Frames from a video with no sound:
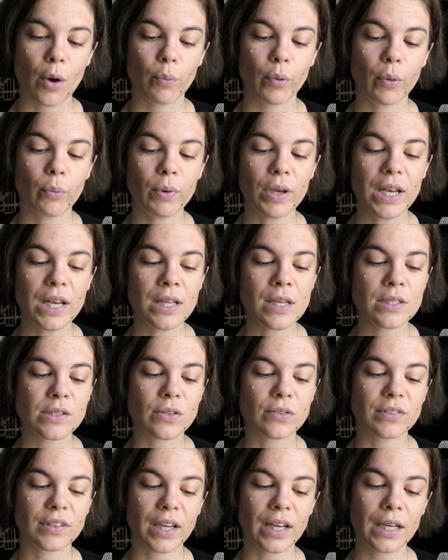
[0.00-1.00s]
we release
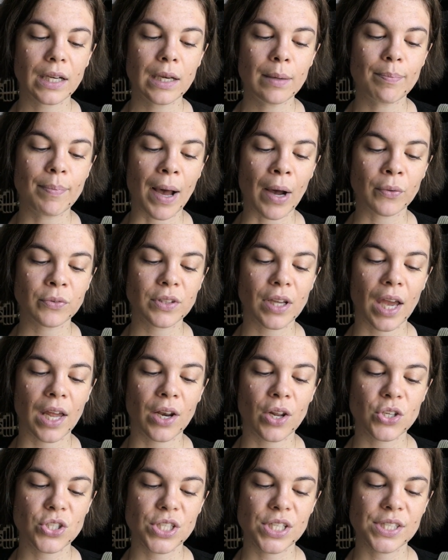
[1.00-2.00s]
the tightly bound
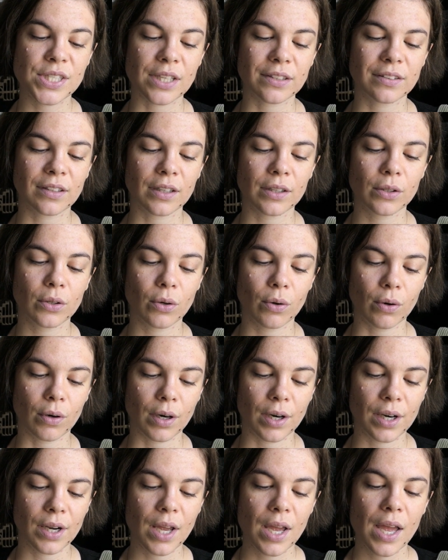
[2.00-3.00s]
energies at their
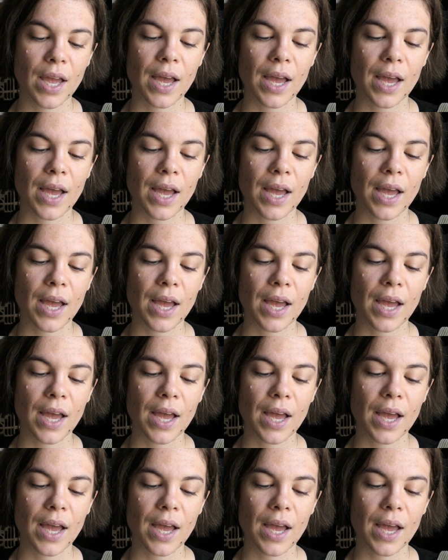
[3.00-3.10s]
core